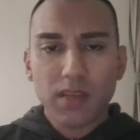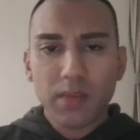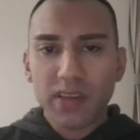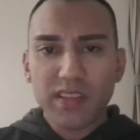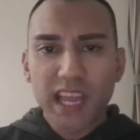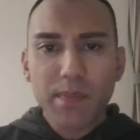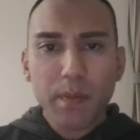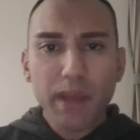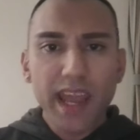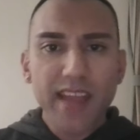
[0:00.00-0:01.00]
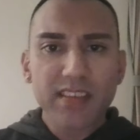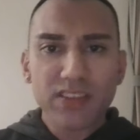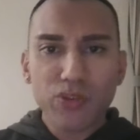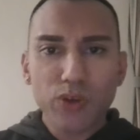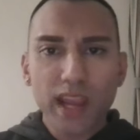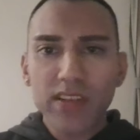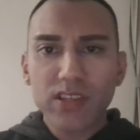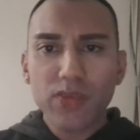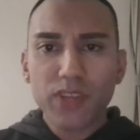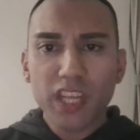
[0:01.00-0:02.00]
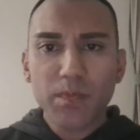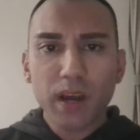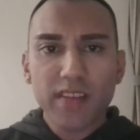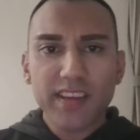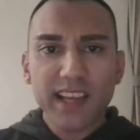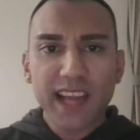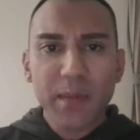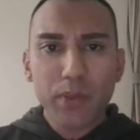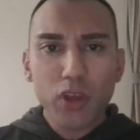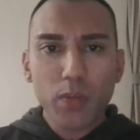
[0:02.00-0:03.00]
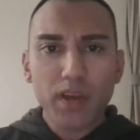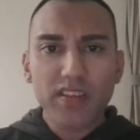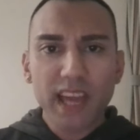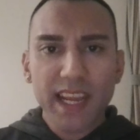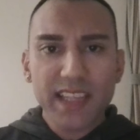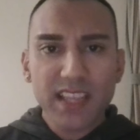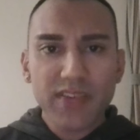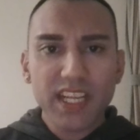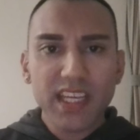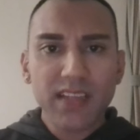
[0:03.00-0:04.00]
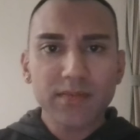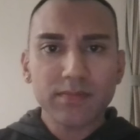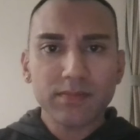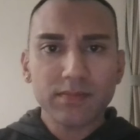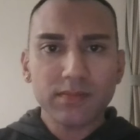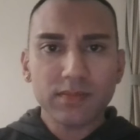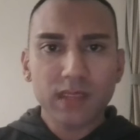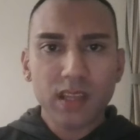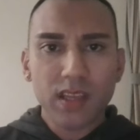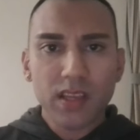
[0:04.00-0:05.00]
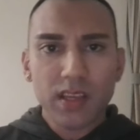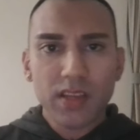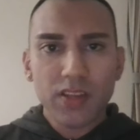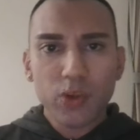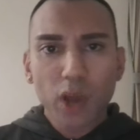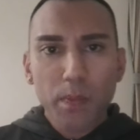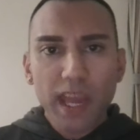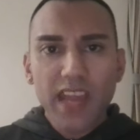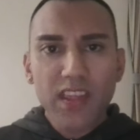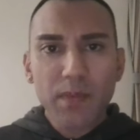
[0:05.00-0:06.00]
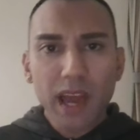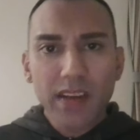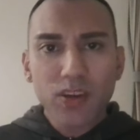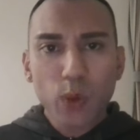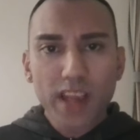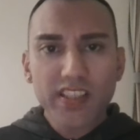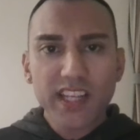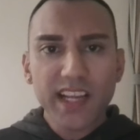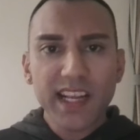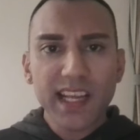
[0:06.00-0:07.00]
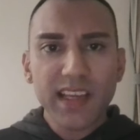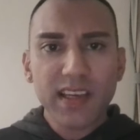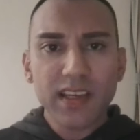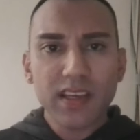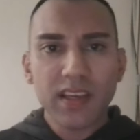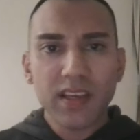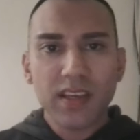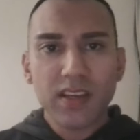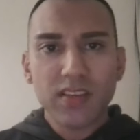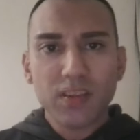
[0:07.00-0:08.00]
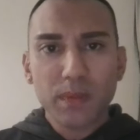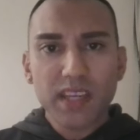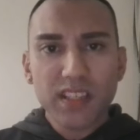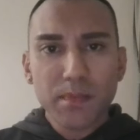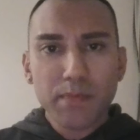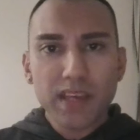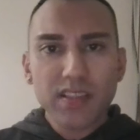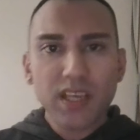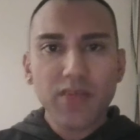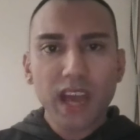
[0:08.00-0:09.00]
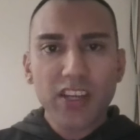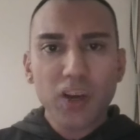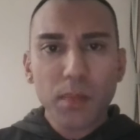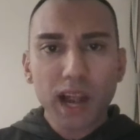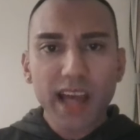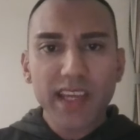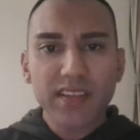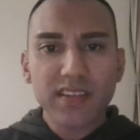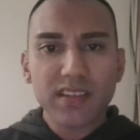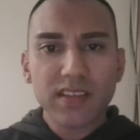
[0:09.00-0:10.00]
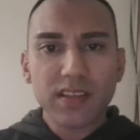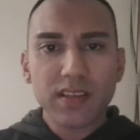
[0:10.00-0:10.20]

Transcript: Because they prepared and trained you for this particular purpose and activity. To obey them unquestioningly, to be submissive and compliant,